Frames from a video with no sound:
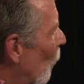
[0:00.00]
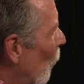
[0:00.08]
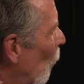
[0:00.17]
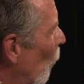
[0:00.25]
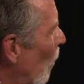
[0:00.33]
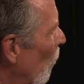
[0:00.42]

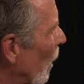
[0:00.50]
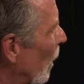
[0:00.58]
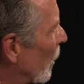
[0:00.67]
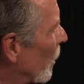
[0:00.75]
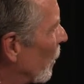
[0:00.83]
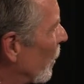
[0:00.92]
what we're going to
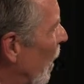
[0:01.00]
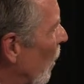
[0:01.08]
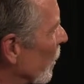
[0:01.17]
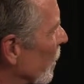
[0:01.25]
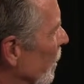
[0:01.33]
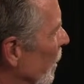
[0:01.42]
do now
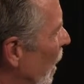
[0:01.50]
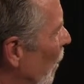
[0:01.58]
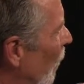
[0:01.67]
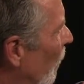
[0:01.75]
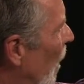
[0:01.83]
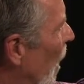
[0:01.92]
is, now that
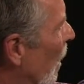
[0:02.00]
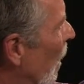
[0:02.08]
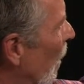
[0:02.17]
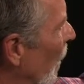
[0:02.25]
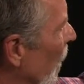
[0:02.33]
we've got kind of the